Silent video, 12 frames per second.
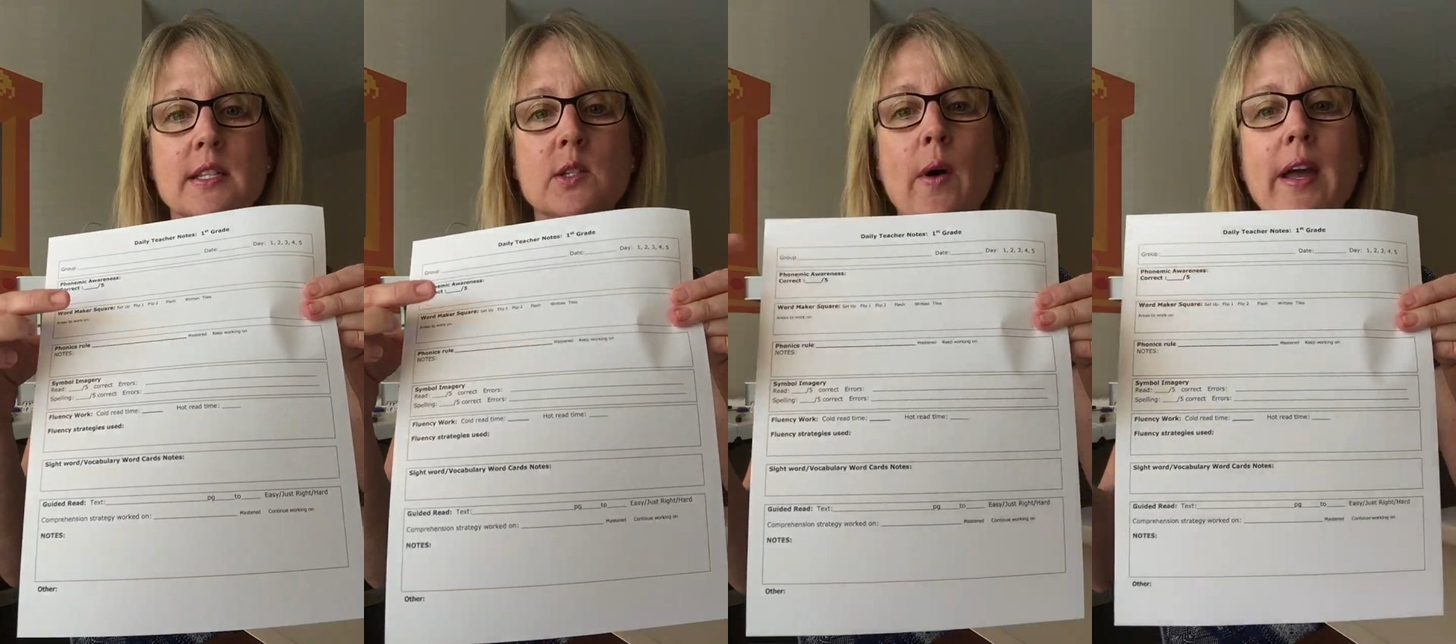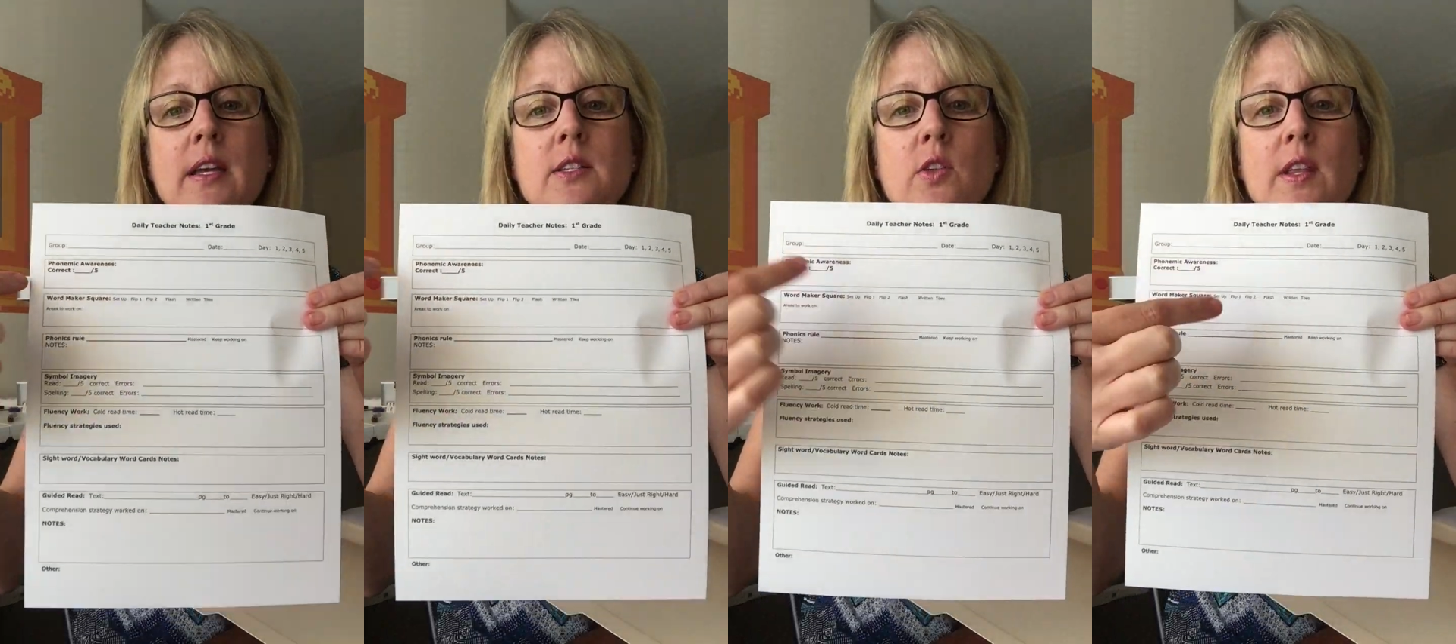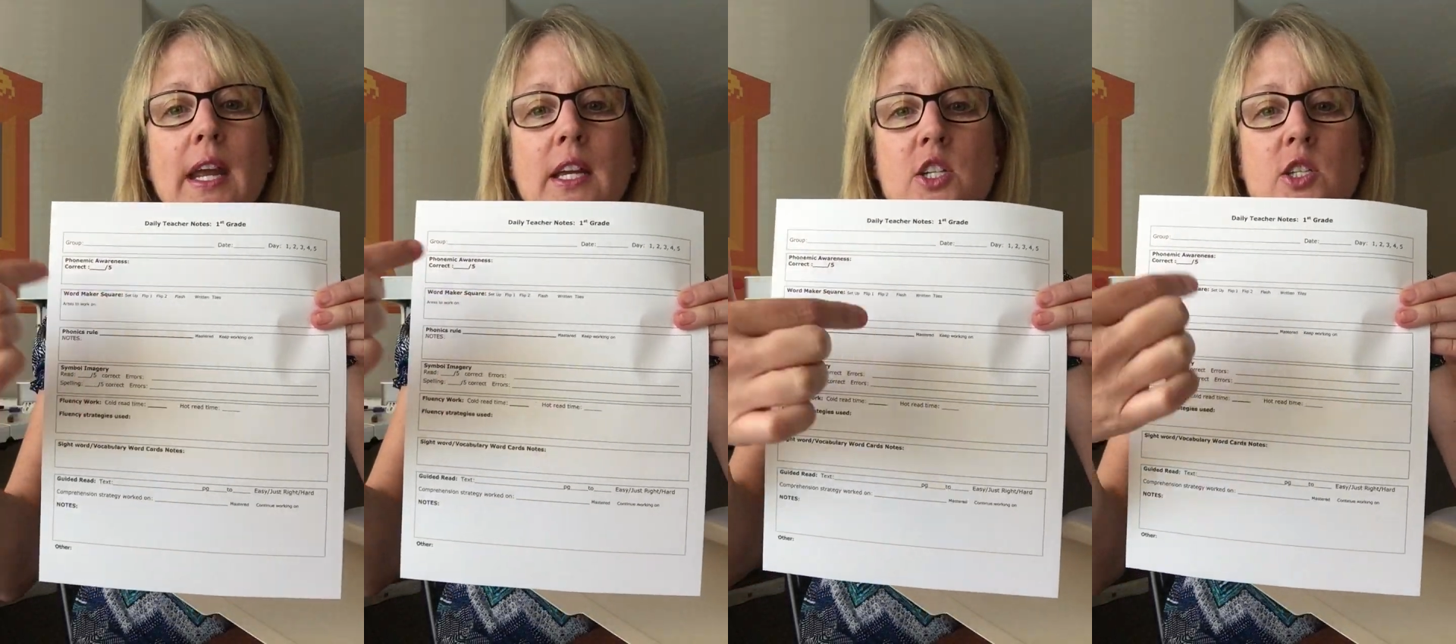And so
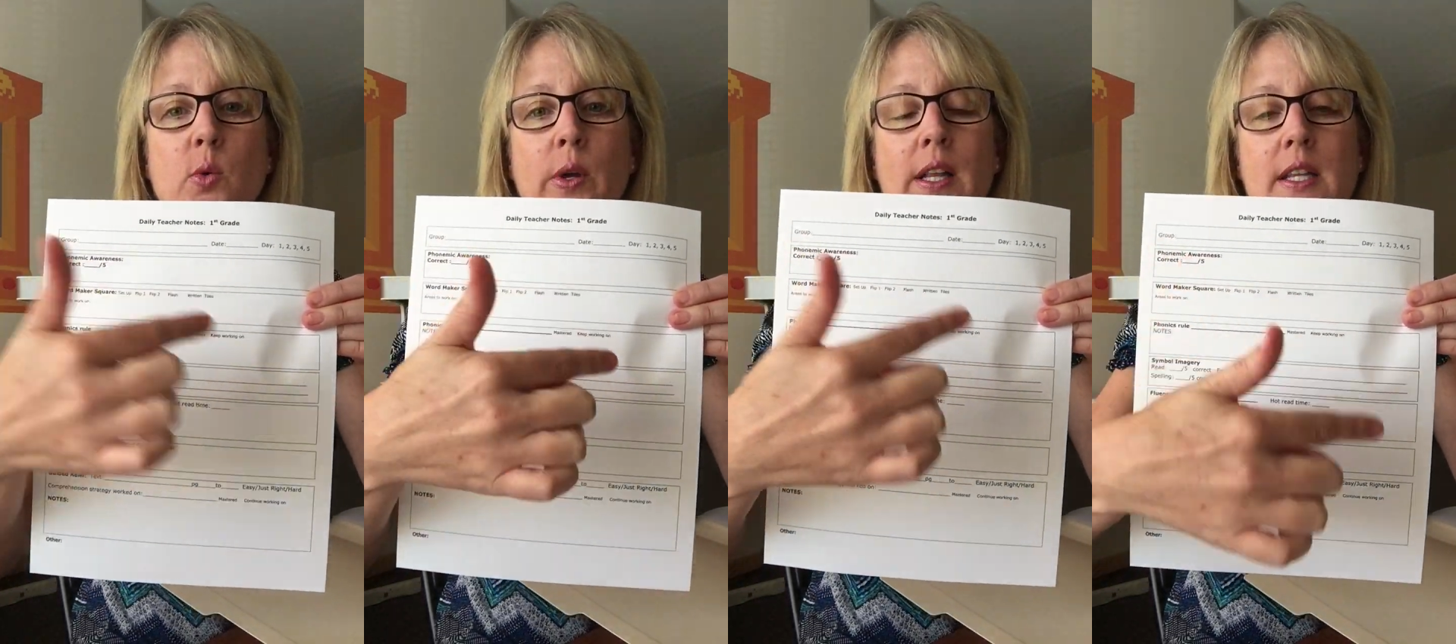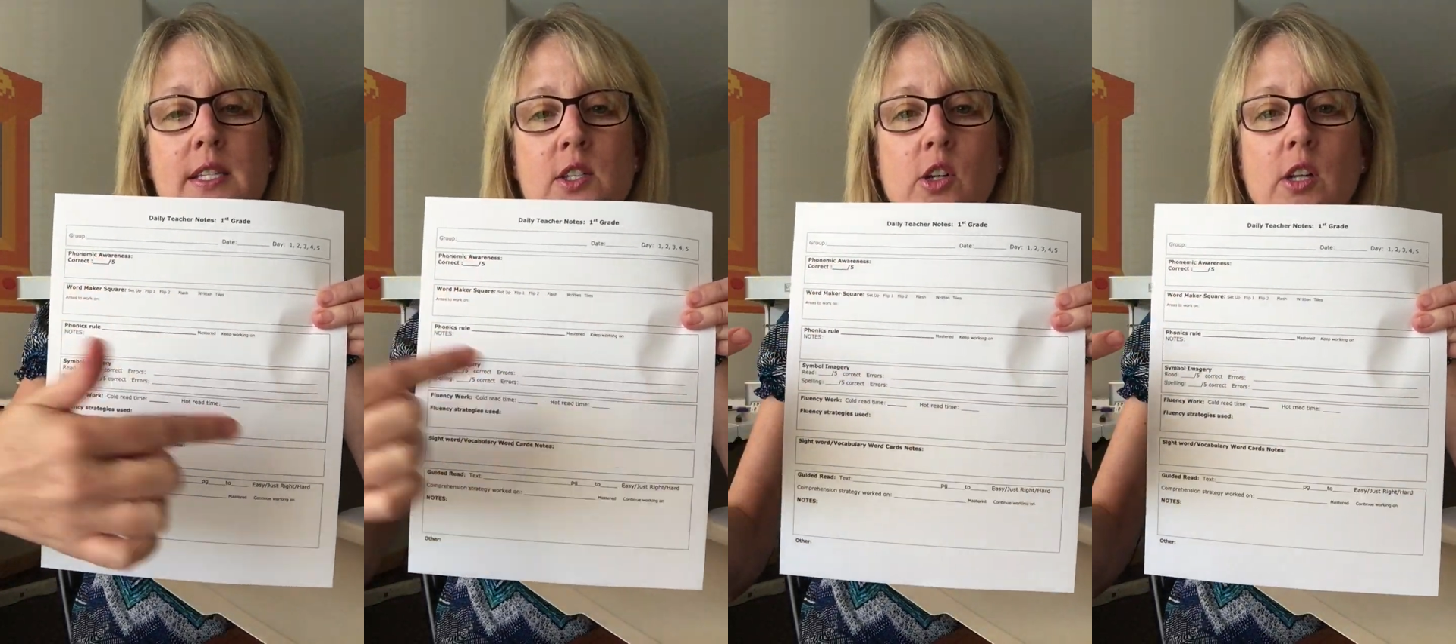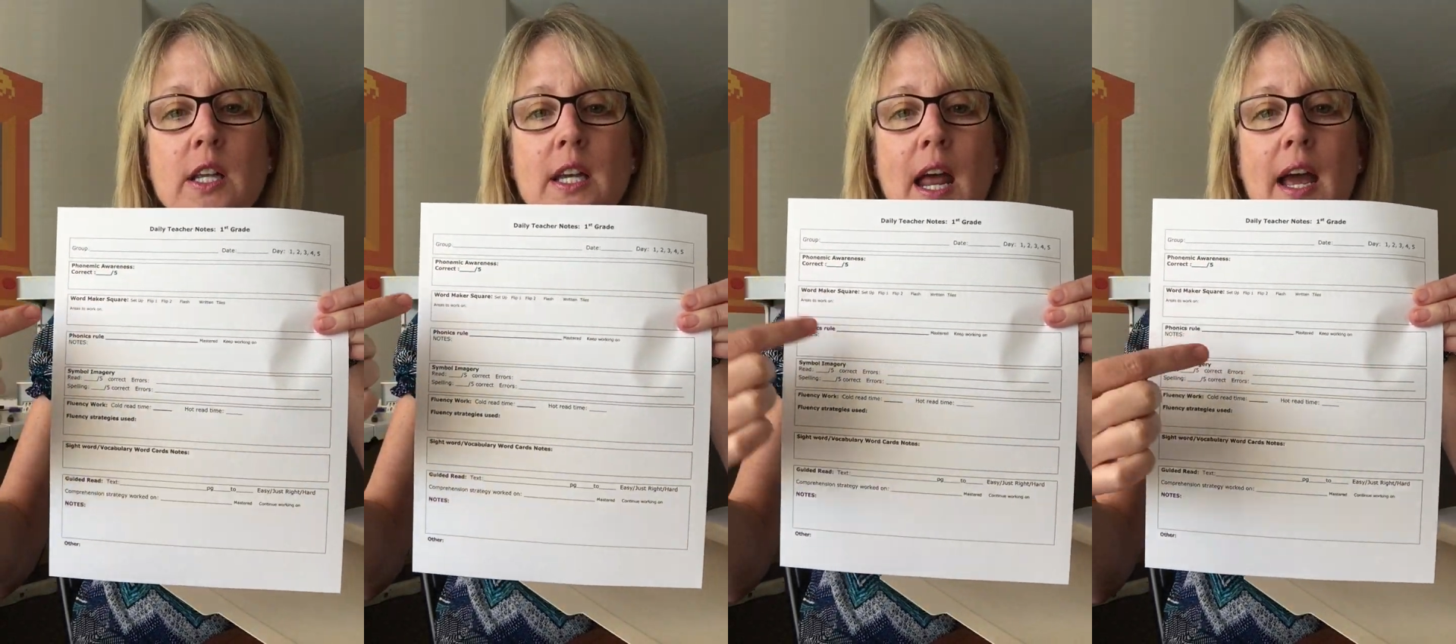that I can just quickly circle it,